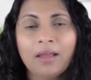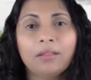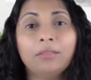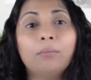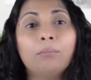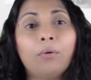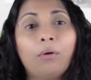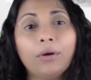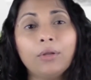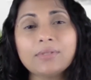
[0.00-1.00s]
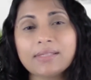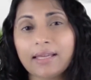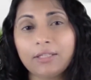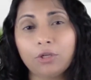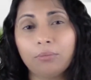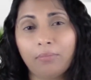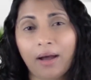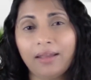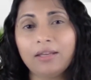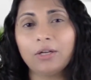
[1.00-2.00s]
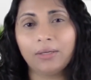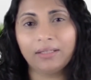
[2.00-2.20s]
The more you set your mind on